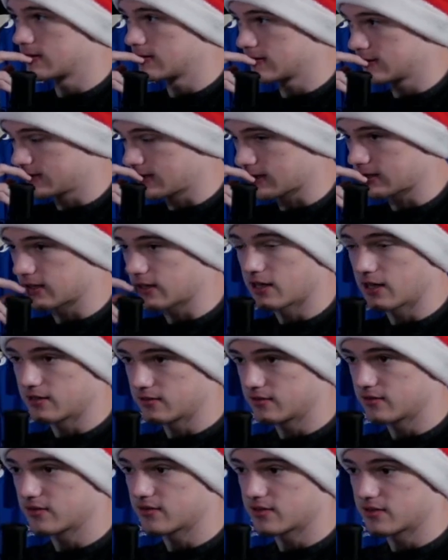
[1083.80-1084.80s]
Exactly, and
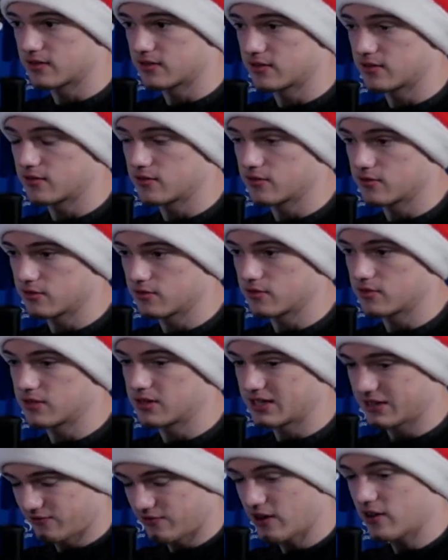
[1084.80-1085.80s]

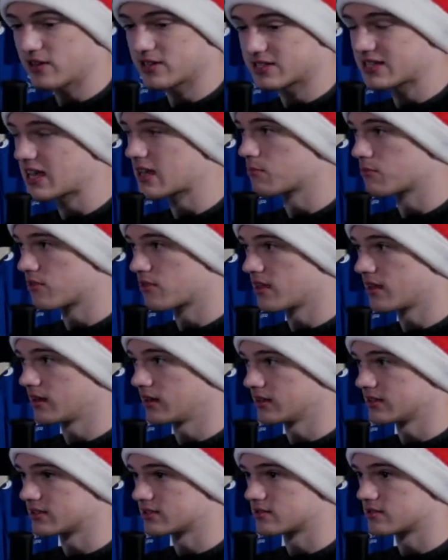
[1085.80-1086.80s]
the very same thing
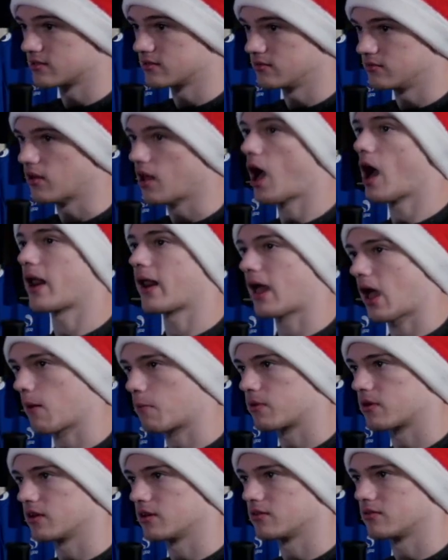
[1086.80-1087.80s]
is not
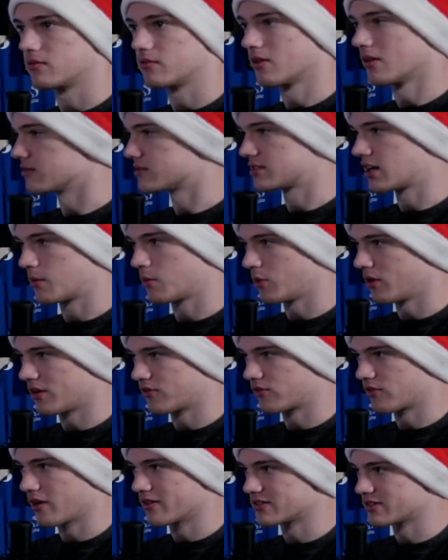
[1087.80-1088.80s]
happening. That was a terrible way to
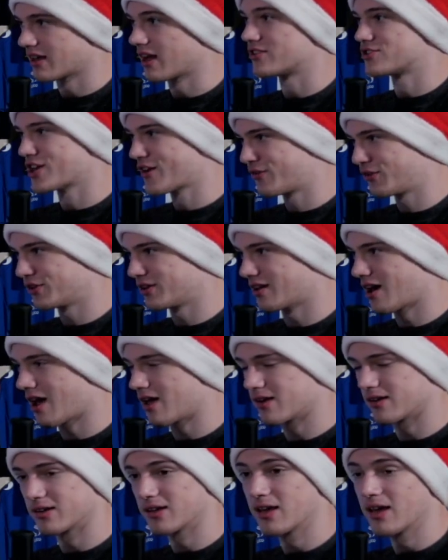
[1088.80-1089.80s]
phrase it. At Sheffield
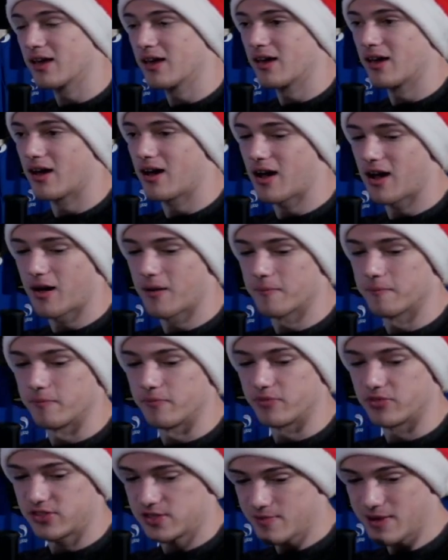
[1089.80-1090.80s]
United. You
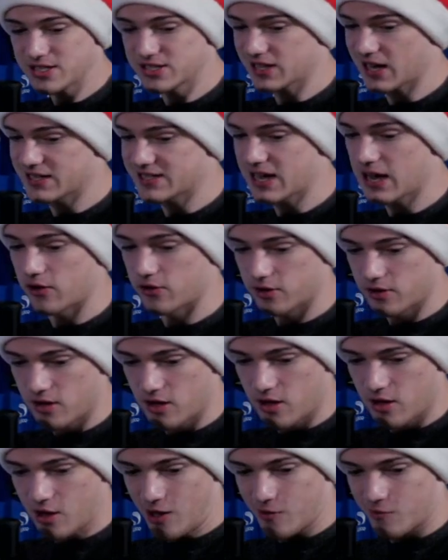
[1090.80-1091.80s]
mentioned the guys out.
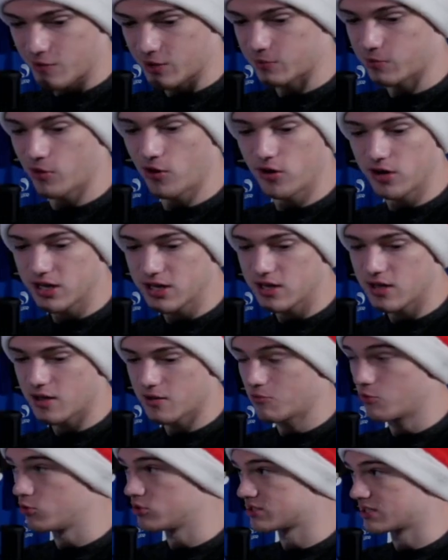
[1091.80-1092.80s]
McBurney,
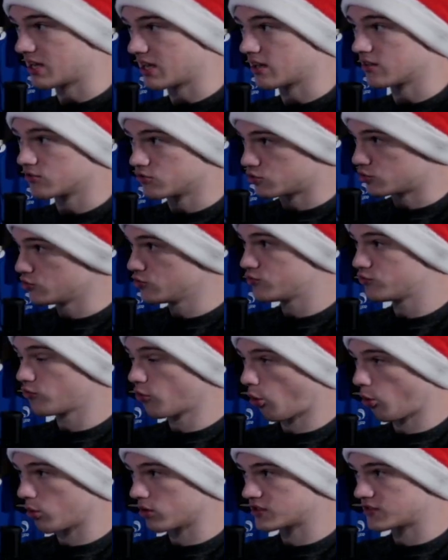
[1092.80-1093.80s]
Mousset, 2
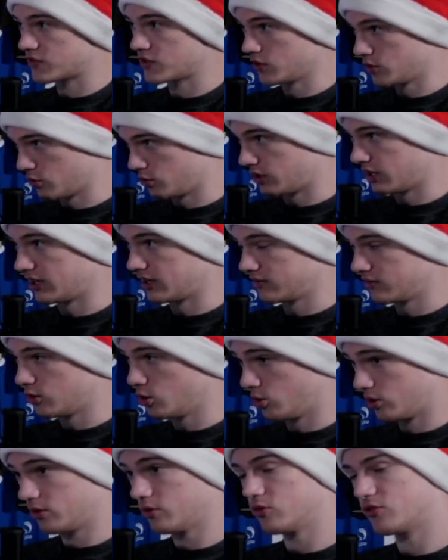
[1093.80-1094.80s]
forwards for you who
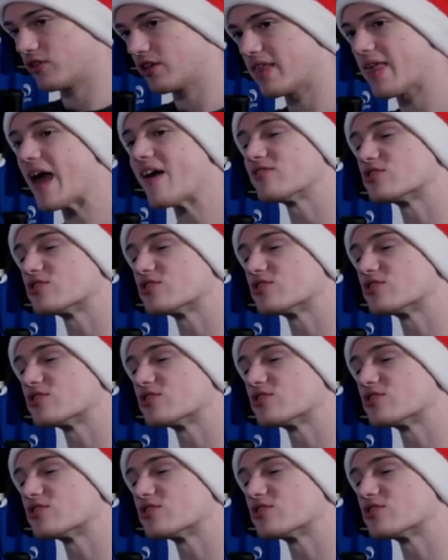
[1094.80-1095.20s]
they haven't